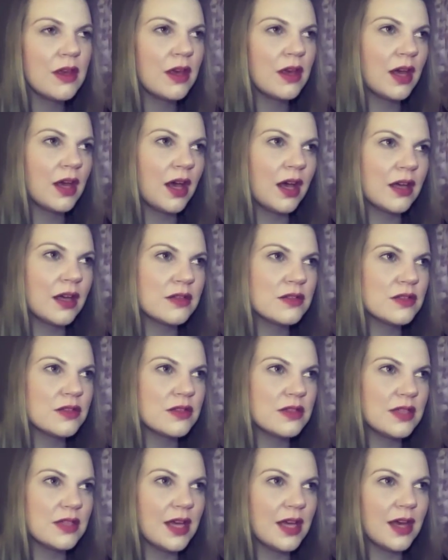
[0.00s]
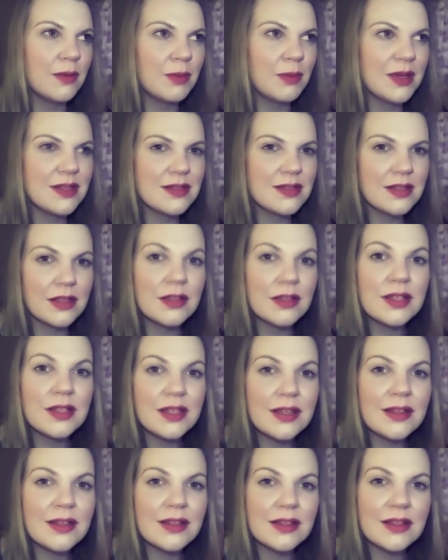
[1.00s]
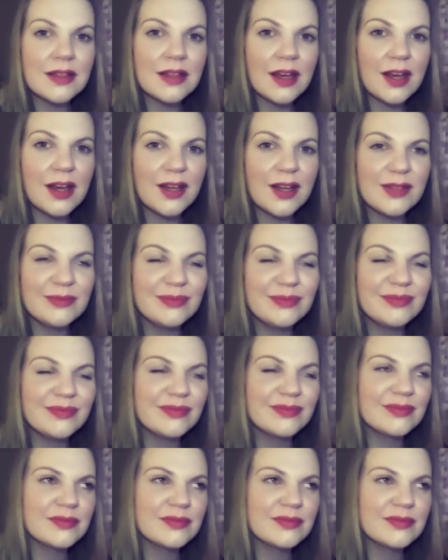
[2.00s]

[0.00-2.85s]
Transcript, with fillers: And yeah, it basically um,